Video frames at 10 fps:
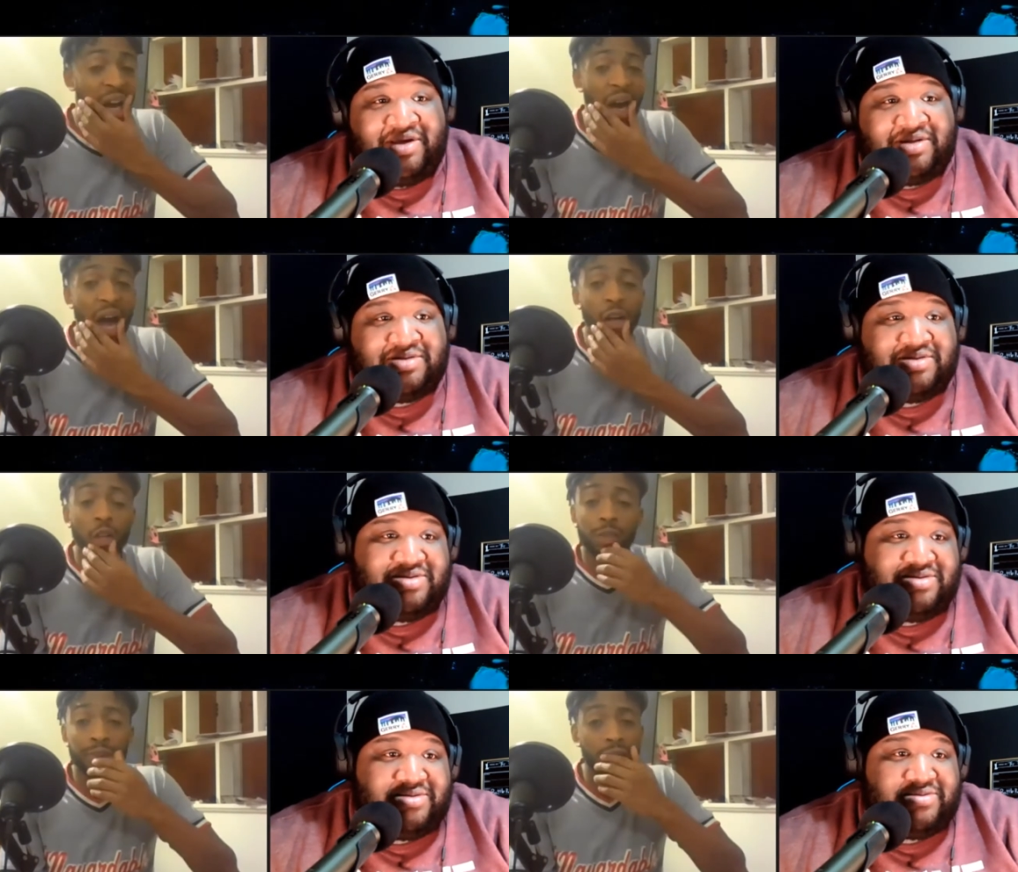Speaker 1: I don't
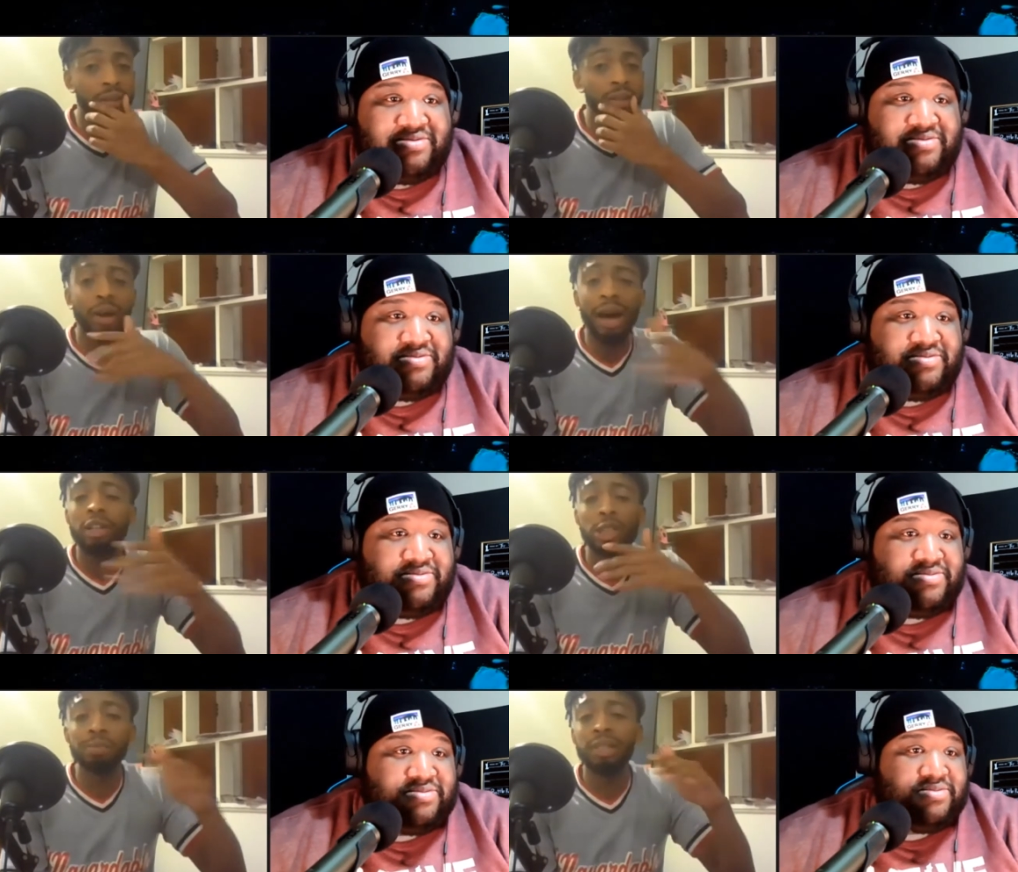speak, I don't
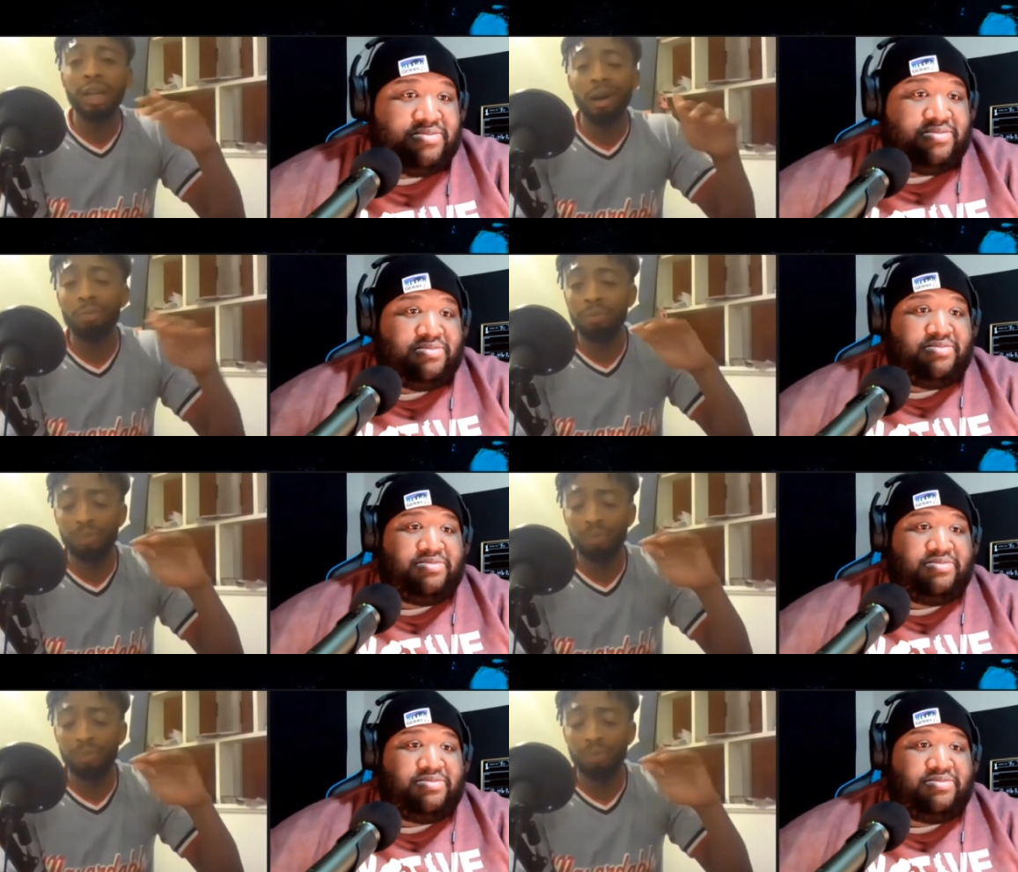speak out,